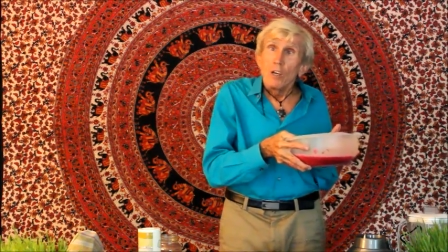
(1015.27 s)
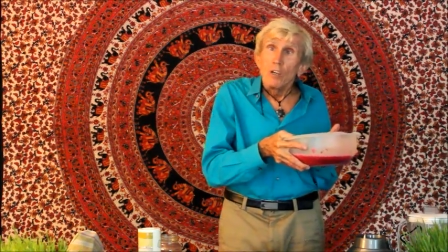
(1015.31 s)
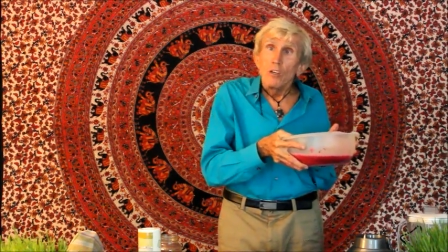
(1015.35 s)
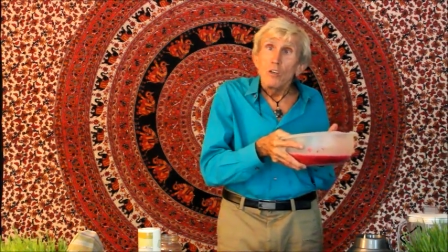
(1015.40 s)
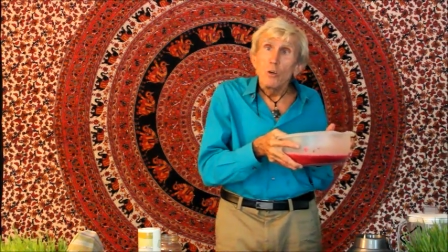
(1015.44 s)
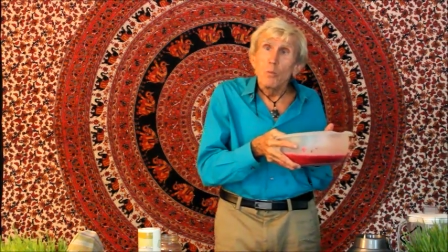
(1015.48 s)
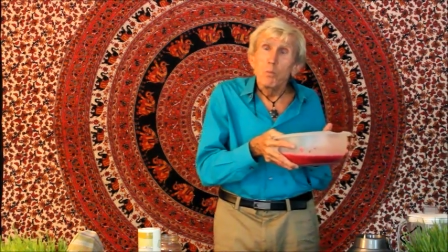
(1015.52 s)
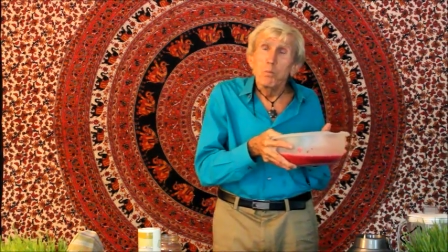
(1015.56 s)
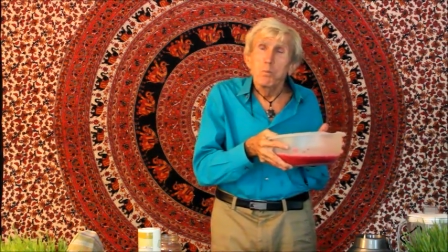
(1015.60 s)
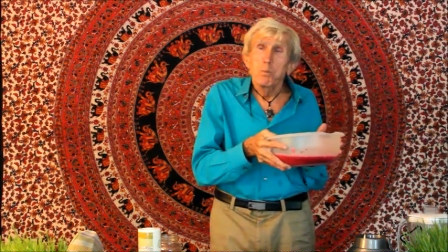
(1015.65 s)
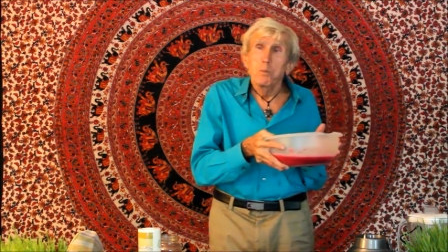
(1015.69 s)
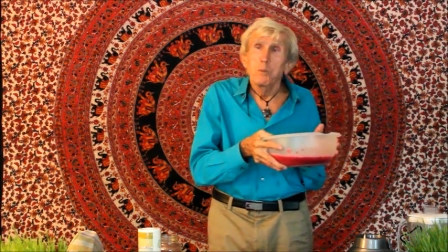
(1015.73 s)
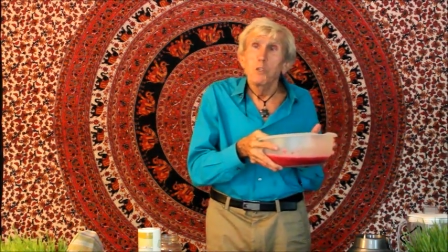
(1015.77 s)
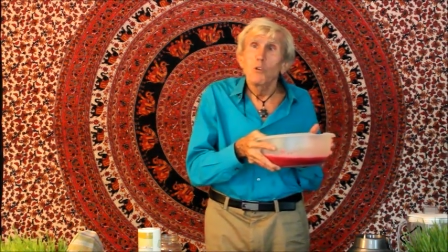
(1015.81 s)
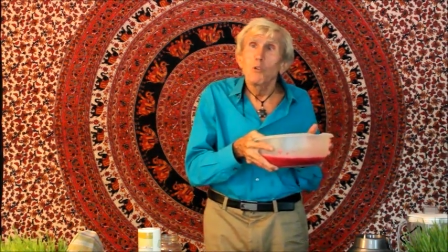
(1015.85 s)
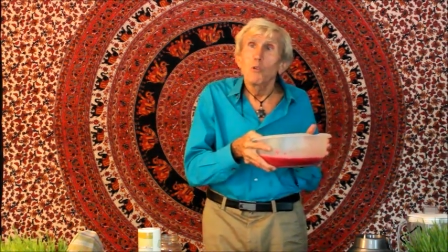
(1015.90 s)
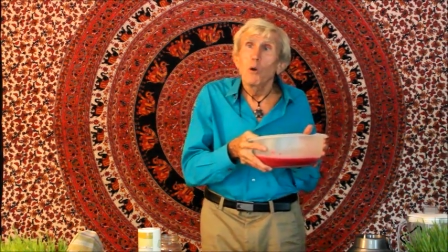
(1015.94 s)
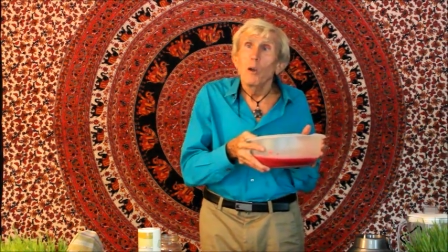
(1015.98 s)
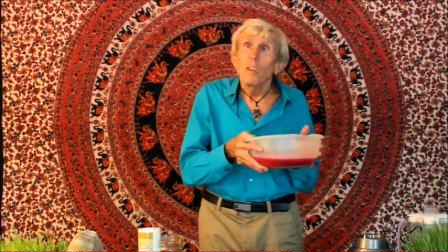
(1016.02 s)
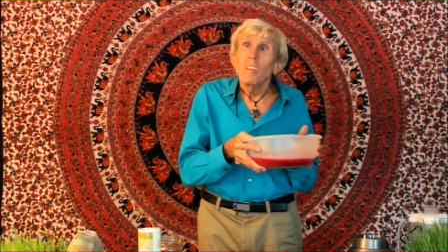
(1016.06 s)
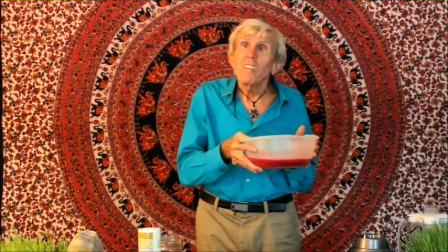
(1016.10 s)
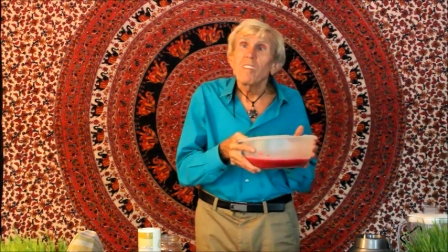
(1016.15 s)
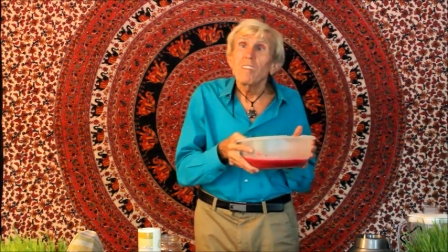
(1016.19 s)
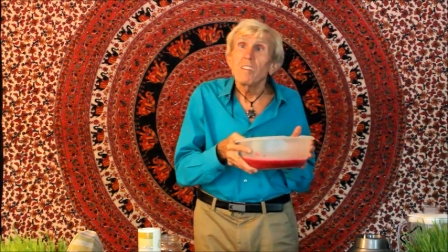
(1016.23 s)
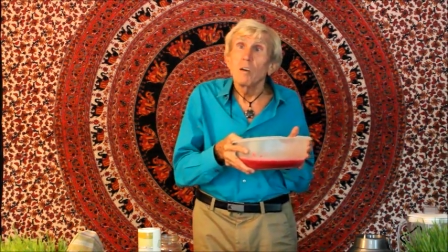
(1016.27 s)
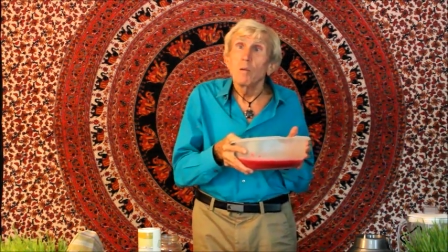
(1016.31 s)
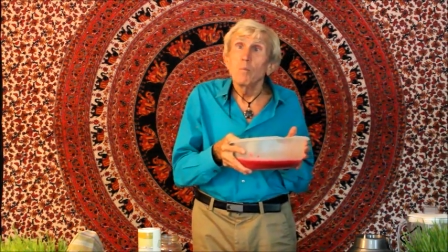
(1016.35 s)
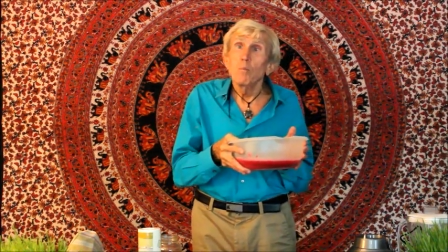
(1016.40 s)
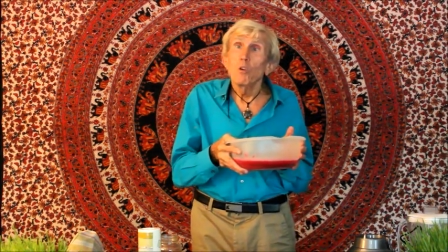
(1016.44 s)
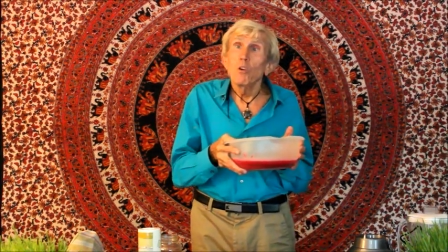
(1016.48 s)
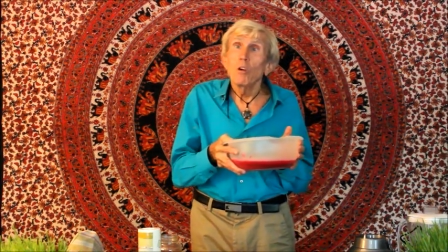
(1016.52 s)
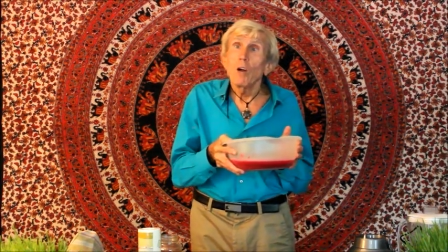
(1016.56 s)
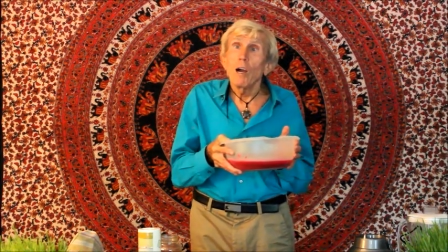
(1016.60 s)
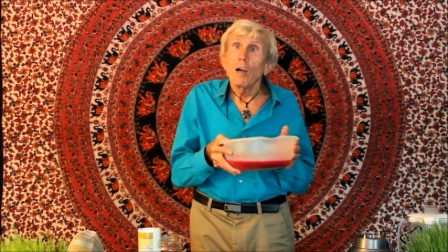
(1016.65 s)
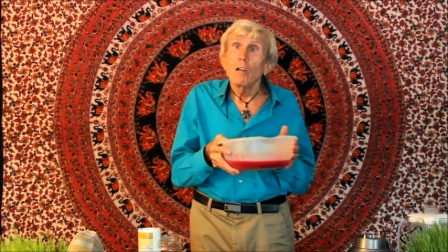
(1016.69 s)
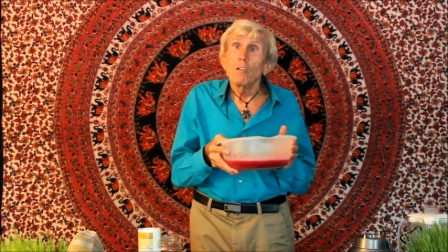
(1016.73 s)
You blew it
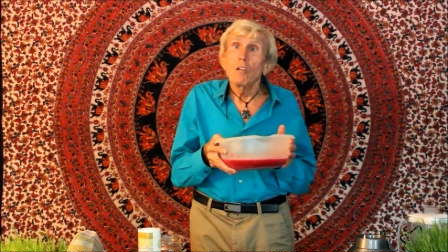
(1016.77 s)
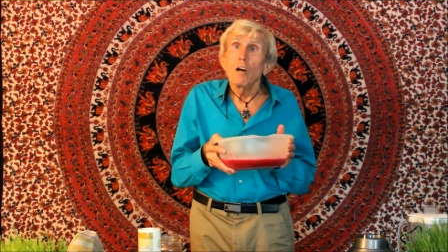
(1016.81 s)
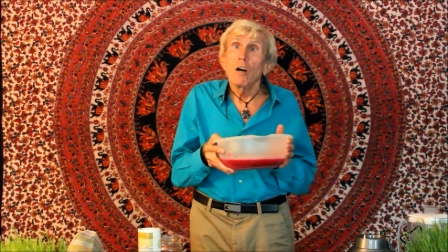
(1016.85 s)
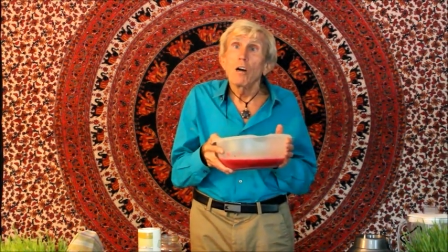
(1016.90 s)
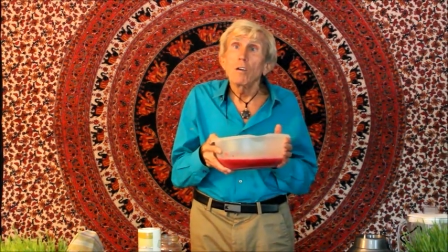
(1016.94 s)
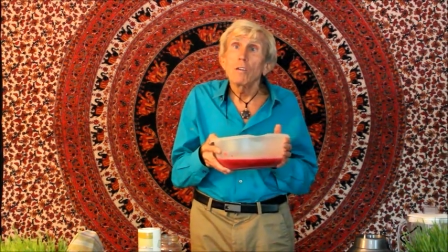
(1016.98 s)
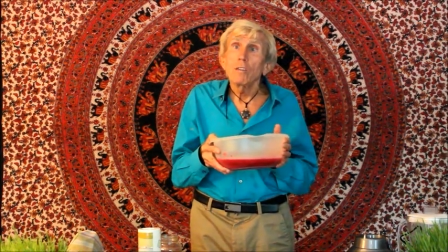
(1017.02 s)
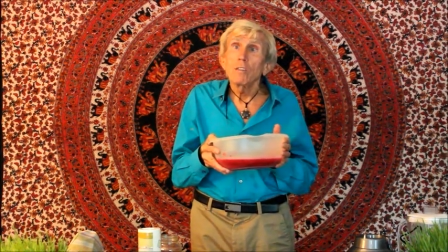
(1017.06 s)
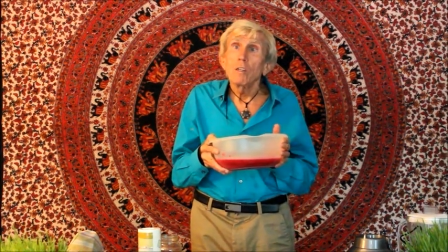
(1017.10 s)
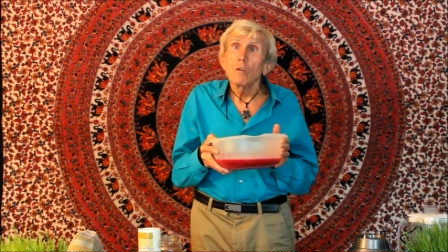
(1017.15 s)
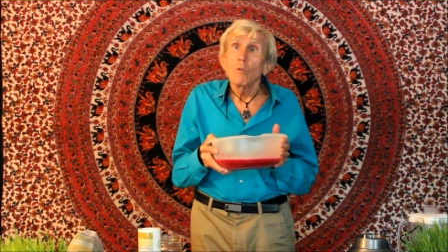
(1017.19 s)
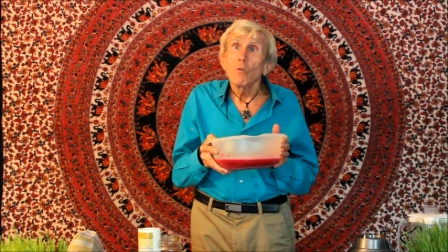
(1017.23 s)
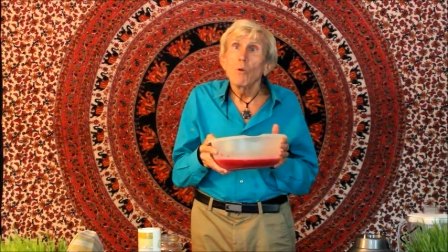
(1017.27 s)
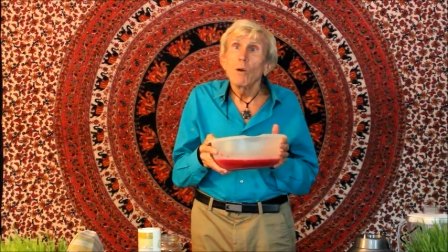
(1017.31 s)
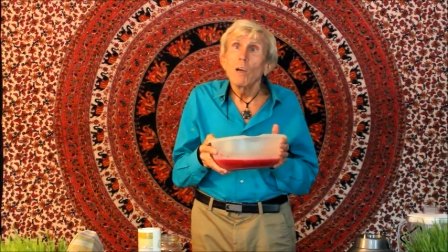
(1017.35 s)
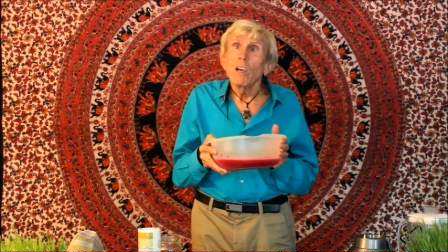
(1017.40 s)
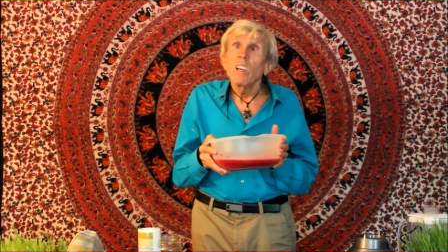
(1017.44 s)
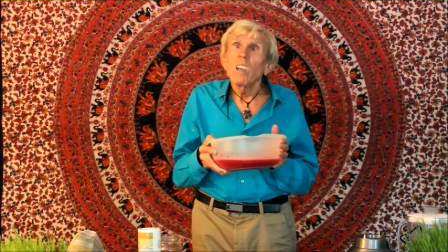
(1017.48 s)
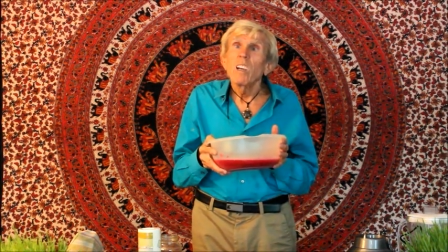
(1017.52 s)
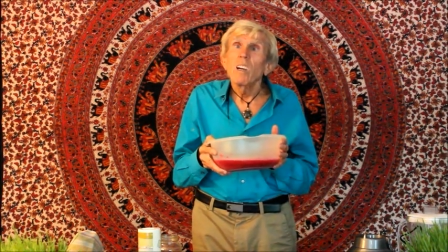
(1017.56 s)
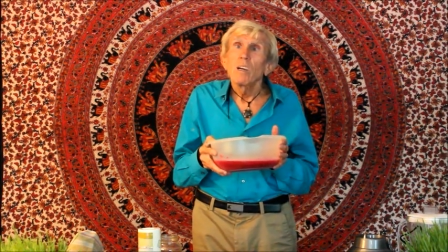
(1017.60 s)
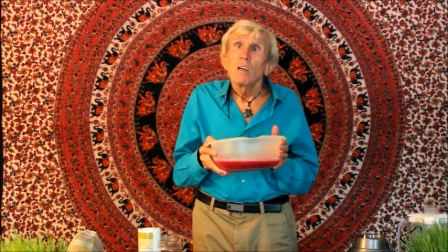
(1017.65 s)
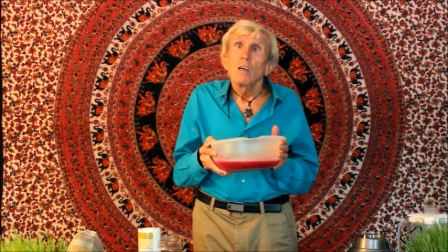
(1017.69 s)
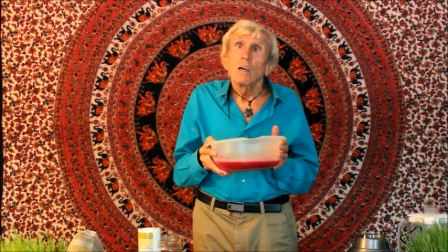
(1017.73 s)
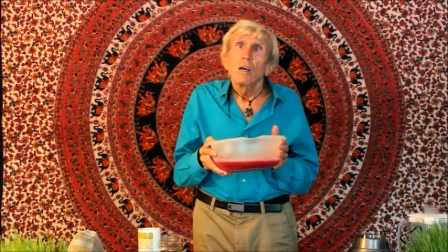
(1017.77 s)
somewhere along the way.